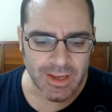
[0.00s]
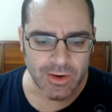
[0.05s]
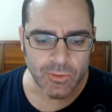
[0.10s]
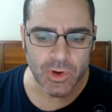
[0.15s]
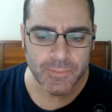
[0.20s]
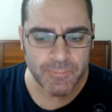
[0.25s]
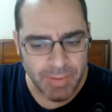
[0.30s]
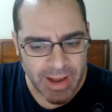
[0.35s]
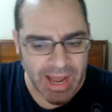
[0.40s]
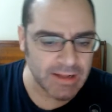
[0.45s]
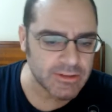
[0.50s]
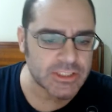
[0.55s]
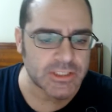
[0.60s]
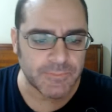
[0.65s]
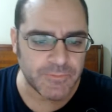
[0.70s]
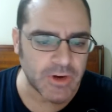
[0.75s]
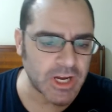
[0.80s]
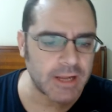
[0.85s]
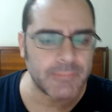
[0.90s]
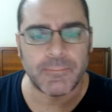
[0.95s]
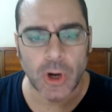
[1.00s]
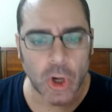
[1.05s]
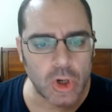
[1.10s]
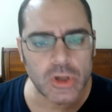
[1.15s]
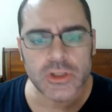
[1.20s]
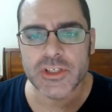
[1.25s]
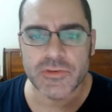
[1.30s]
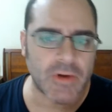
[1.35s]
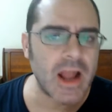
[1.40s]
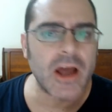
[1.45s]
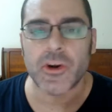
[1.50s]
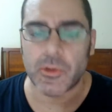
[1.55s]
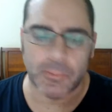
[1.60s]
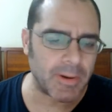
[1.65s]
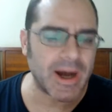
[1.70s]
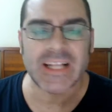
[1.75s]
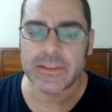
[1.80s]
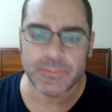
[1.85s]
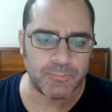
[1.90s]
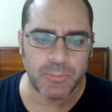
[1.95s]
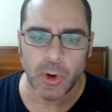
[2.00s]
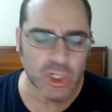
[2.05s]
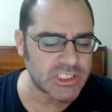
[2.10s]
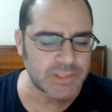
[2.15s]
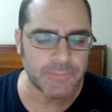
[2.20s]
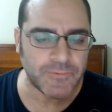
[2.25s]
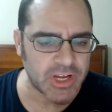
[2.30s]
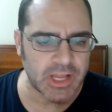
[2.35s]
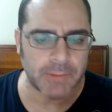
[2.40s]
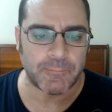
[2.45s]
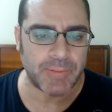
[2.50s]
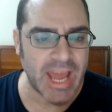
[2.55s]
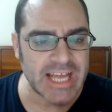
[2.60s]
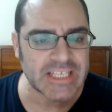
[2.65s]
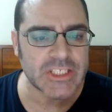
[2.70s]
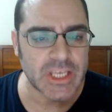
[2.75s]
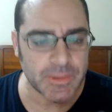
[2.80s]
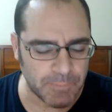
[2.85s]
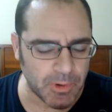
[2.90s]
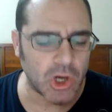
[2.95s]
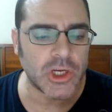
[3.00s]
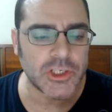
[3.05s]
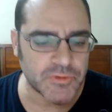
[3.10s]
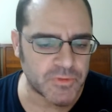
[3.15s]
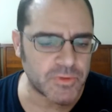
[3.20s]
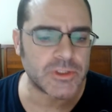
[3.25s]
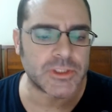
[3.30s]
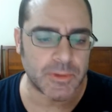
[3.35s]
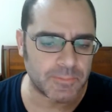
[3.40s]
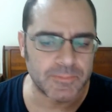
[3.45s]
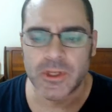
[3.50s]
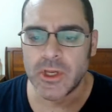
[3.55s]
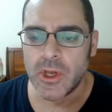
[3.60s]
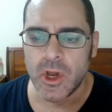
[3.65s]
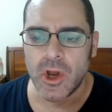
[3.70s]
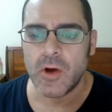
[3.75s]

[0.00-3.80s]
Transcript: where he bounced some fucking balls around or bought some fucking basketballs for some